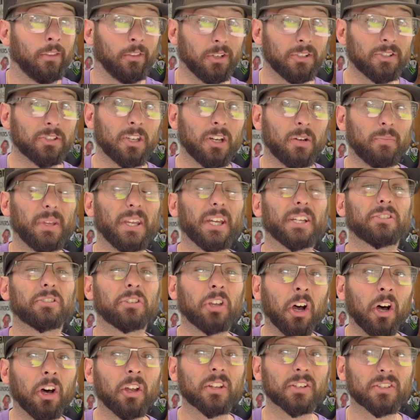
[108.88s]
There's gonna be a
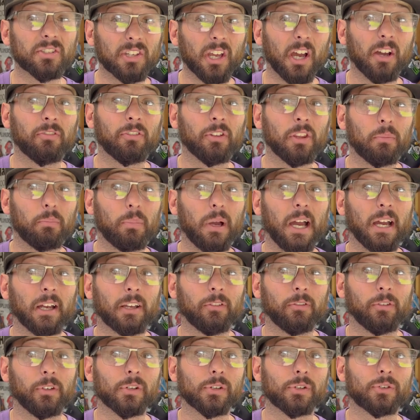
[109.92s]
ton of stuff in the back
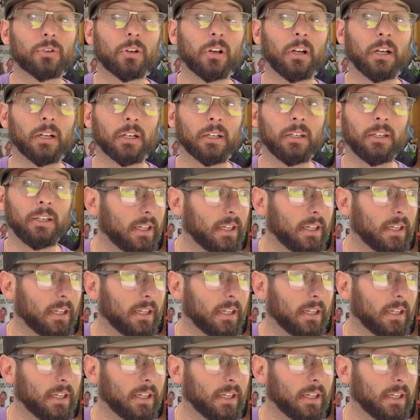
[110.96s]
of your truck.